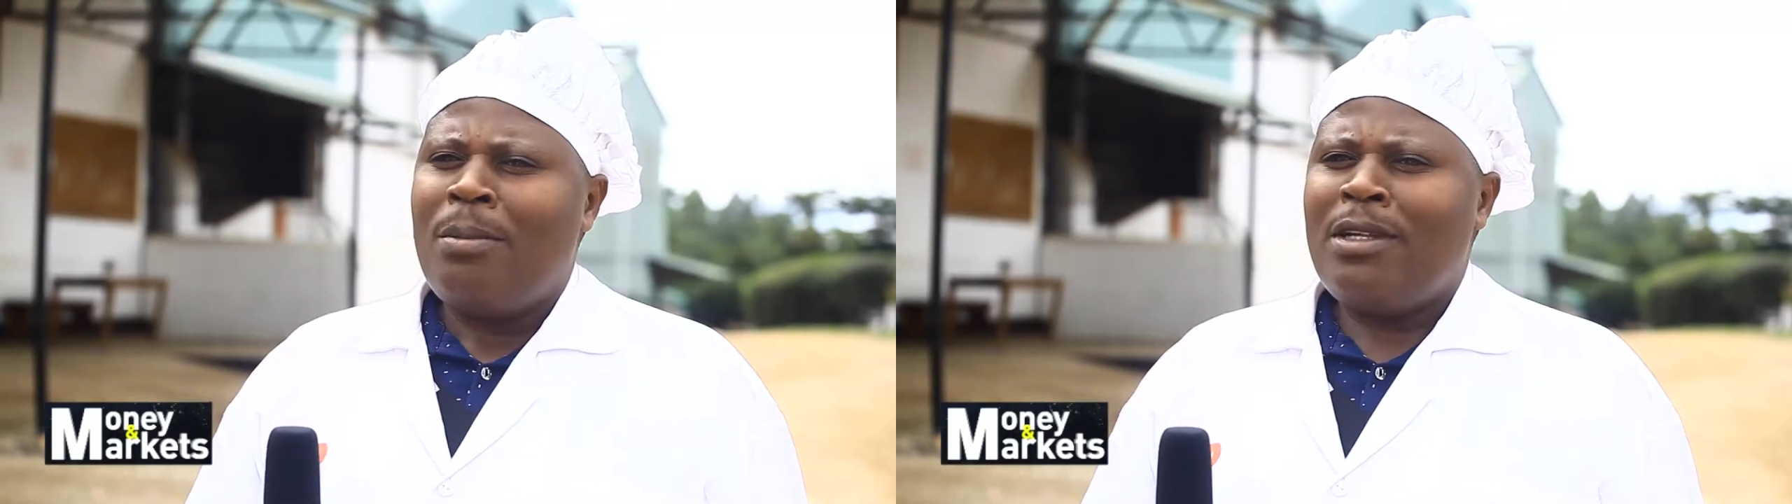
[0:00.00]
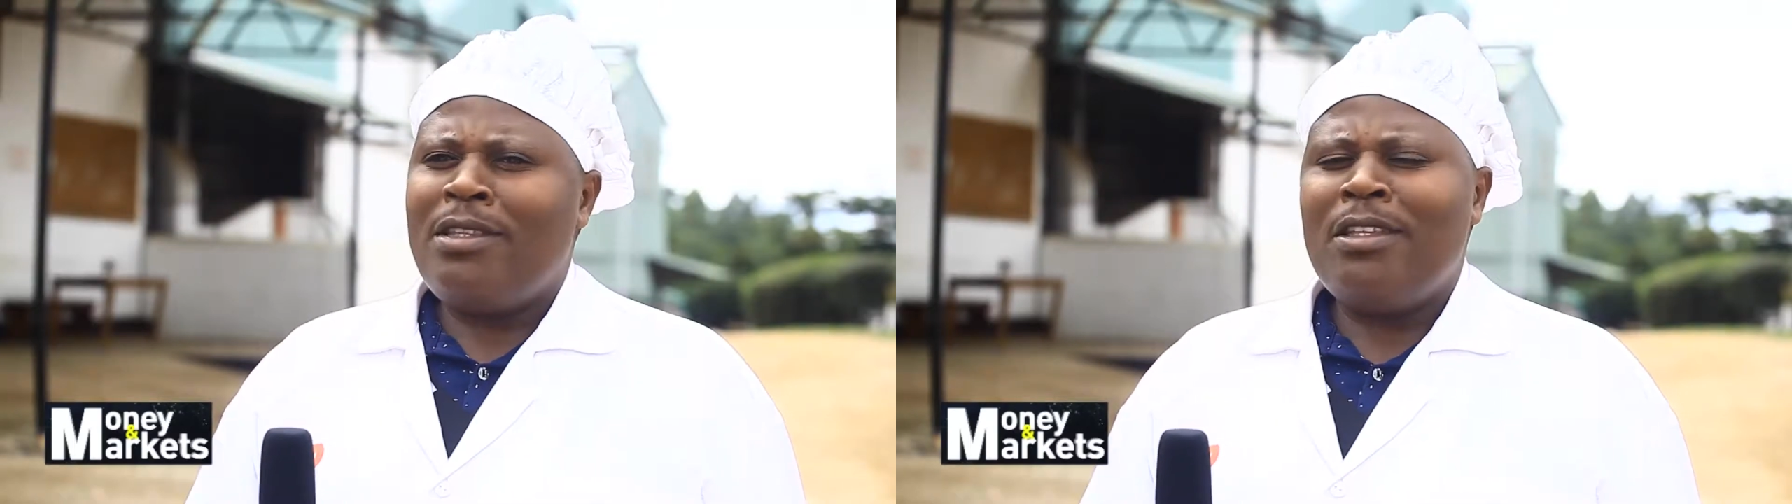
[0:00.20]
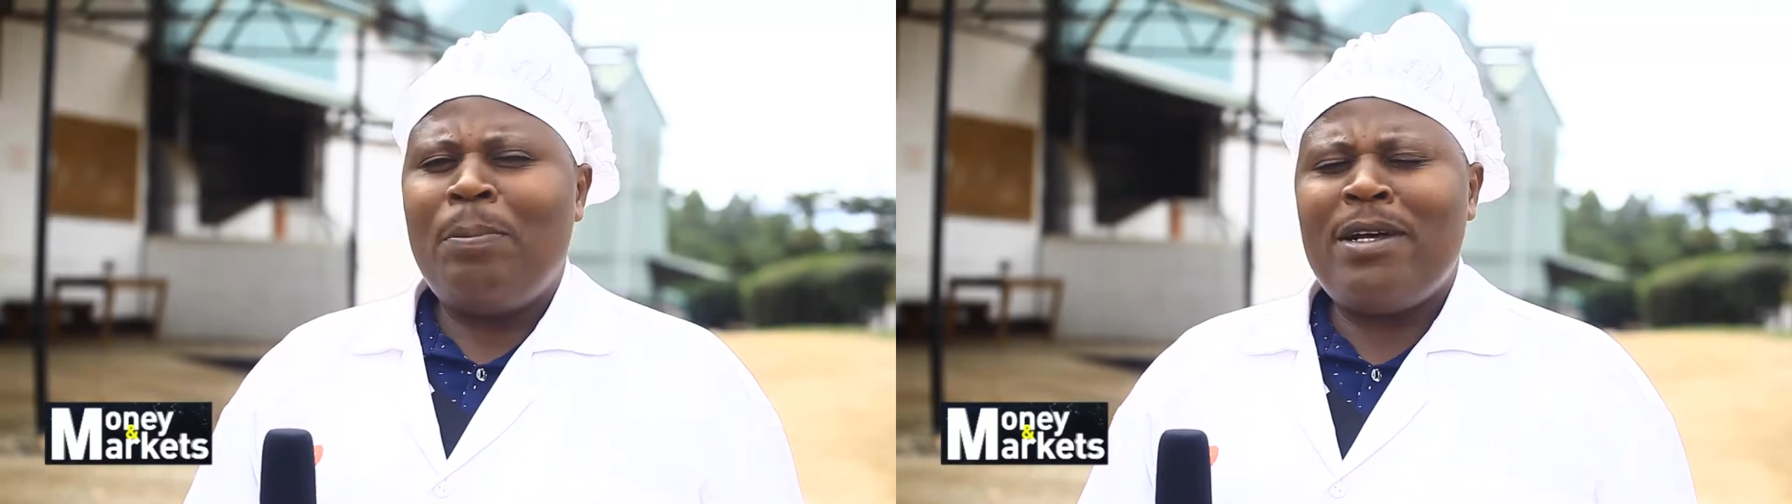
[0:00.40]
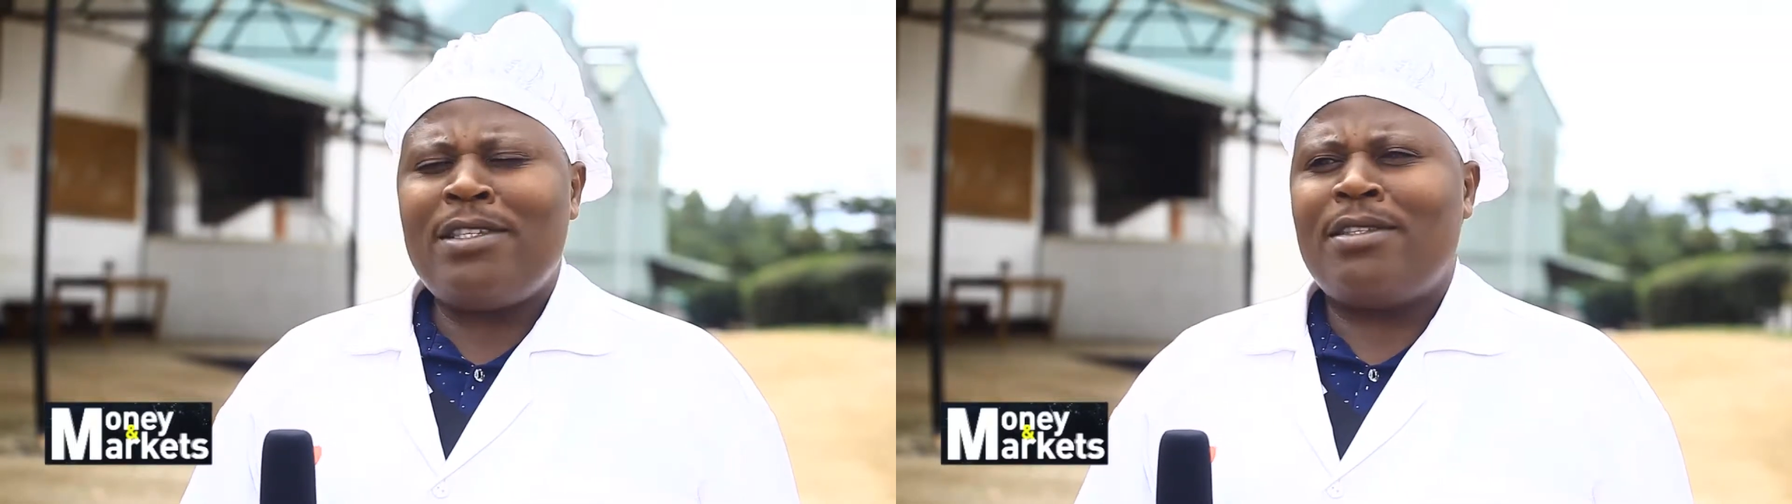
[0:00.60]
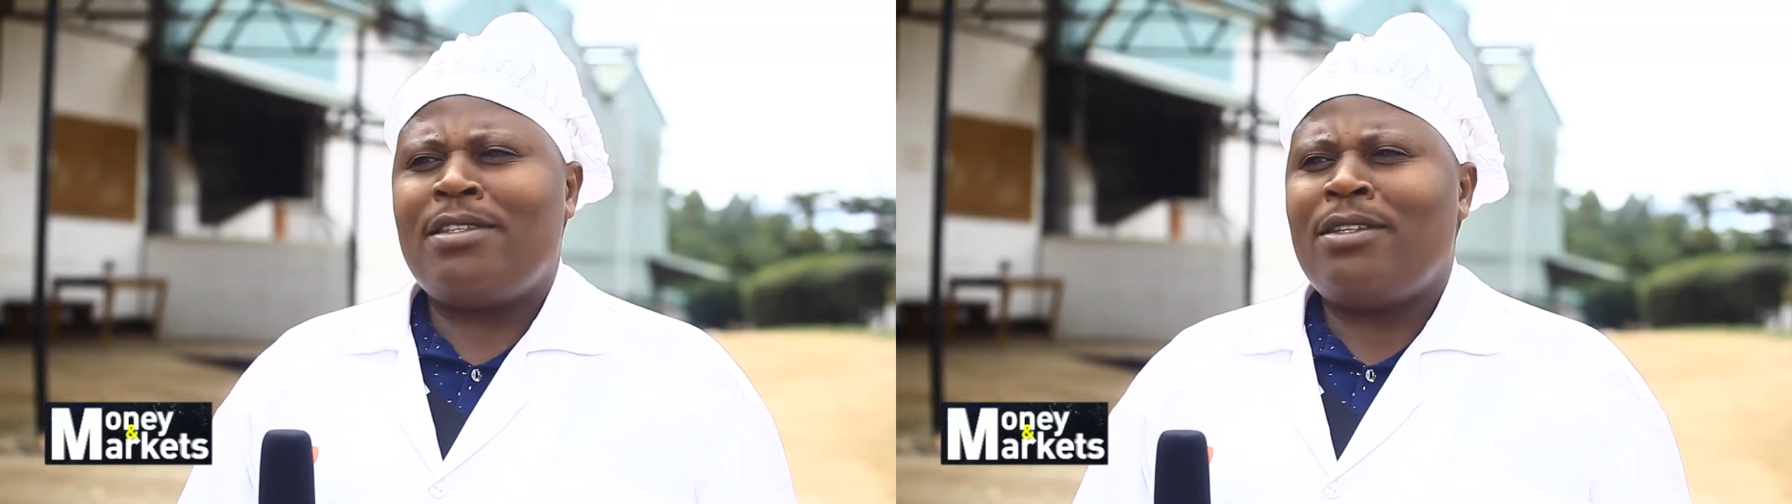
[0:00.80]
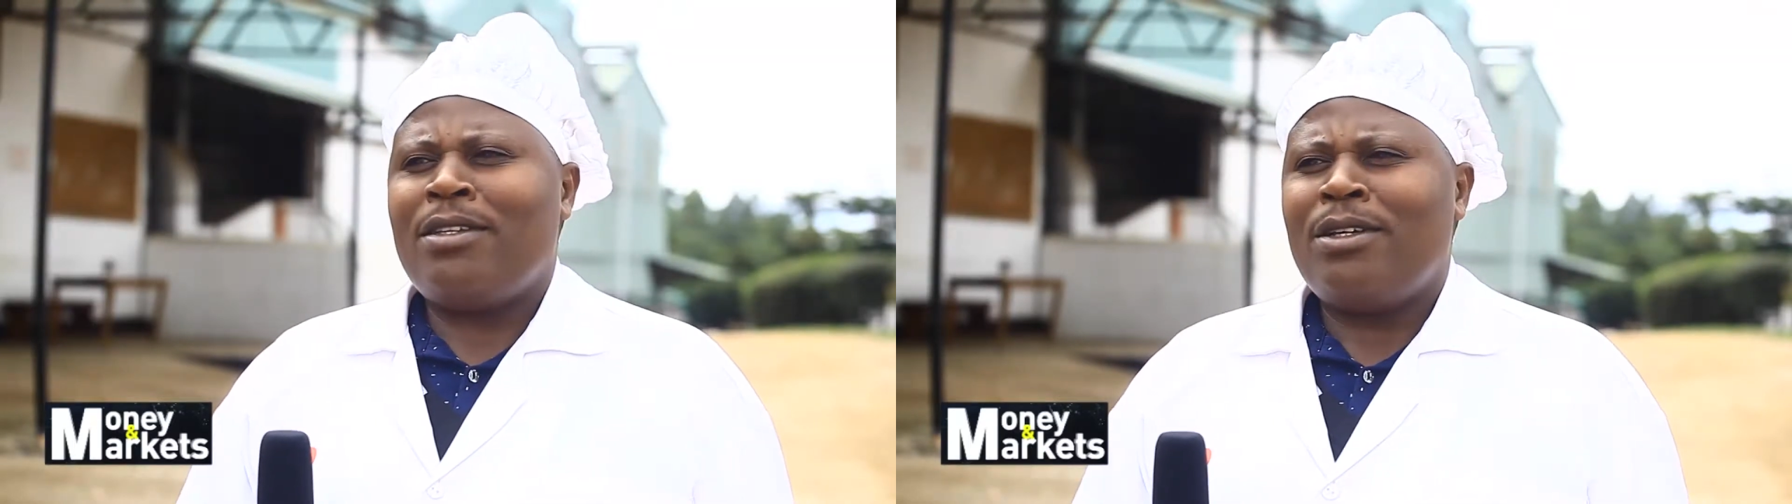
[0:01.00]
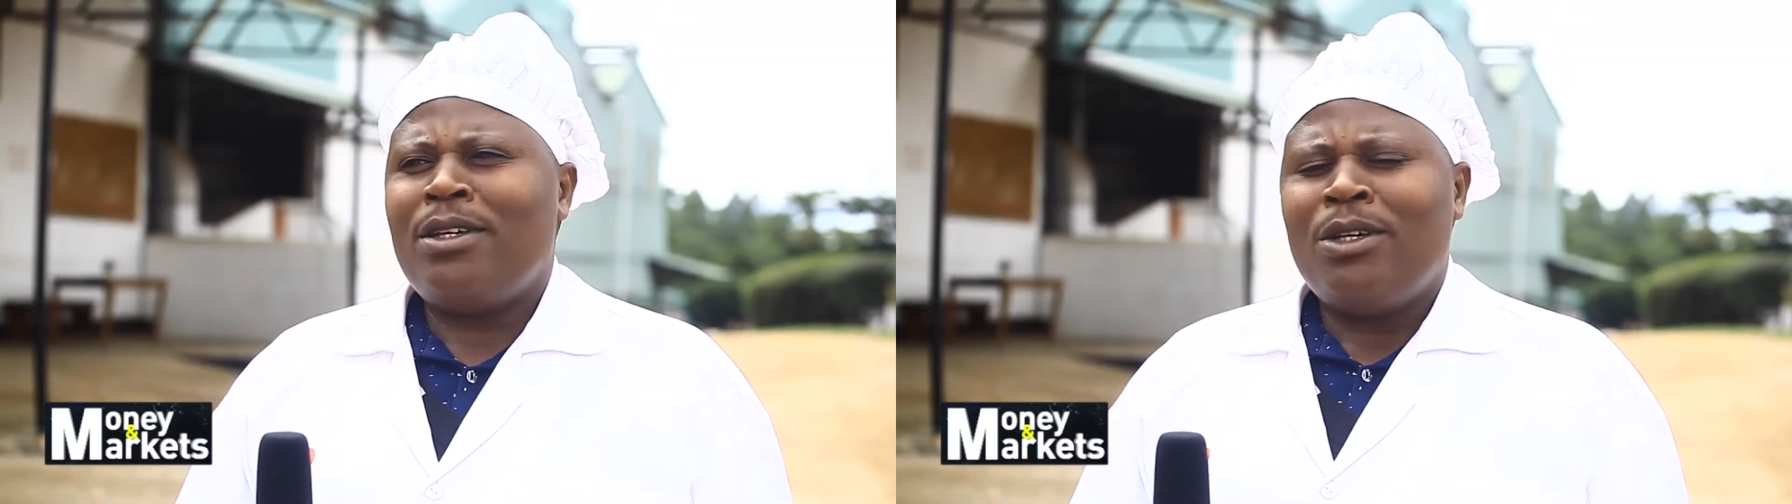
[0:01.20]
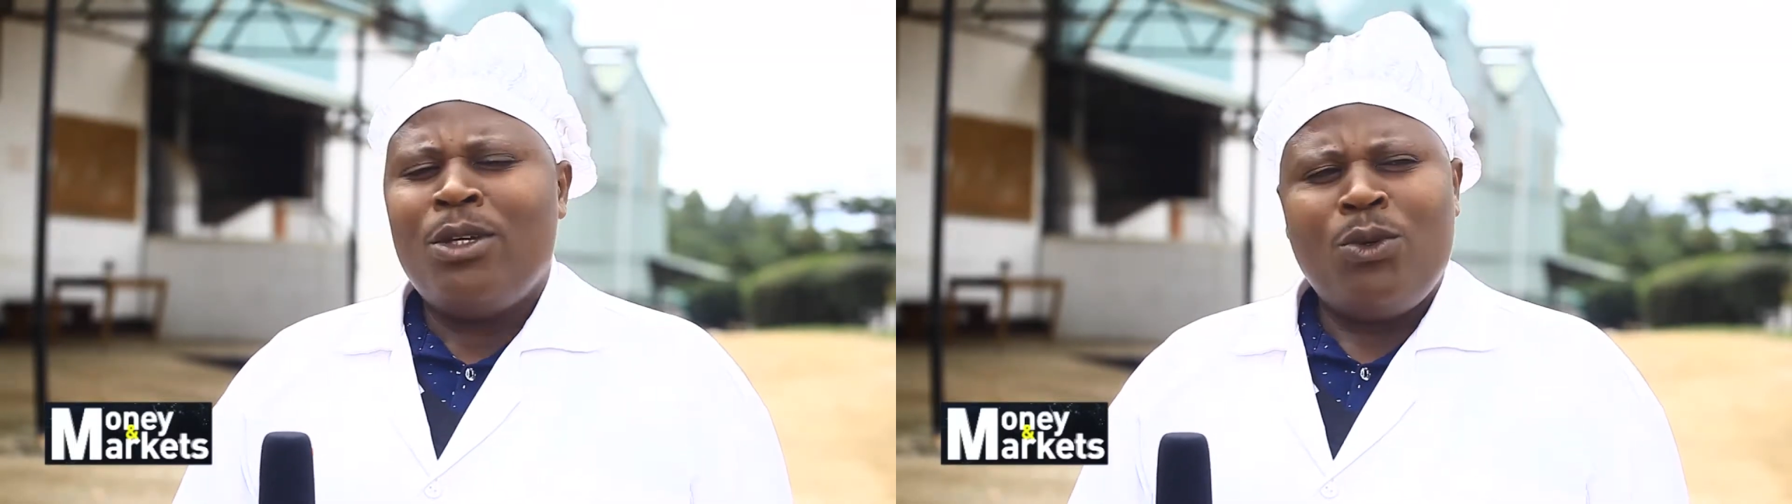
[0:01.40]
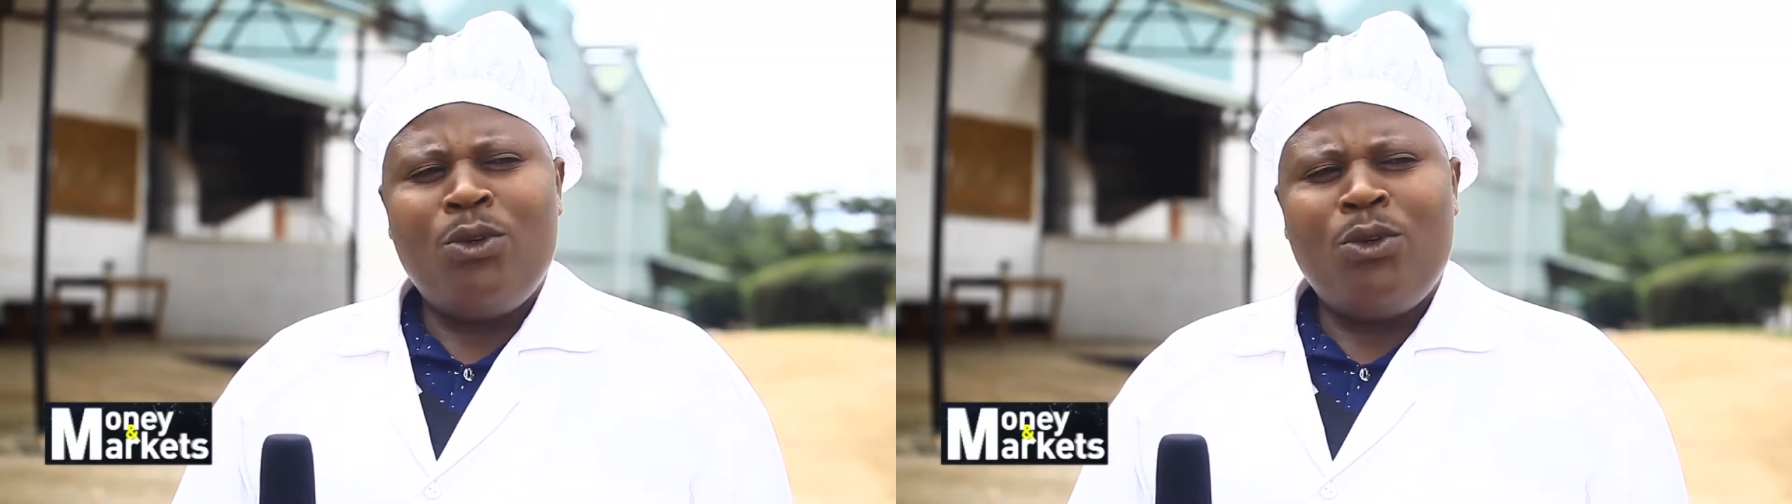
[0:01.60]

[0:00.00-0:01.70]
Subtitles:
But in the past, you